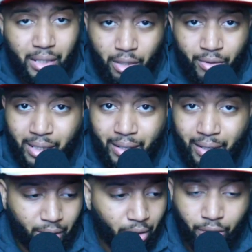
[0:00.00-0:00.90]
there and say that
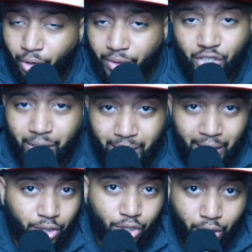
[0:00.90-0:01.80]
Nikola Jokic did not
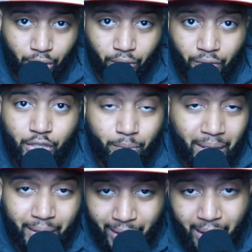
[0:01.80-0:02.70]
deserve to be in
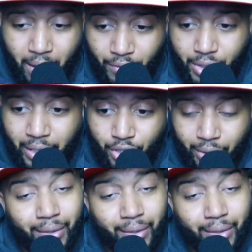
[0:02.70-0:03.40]
that conversation.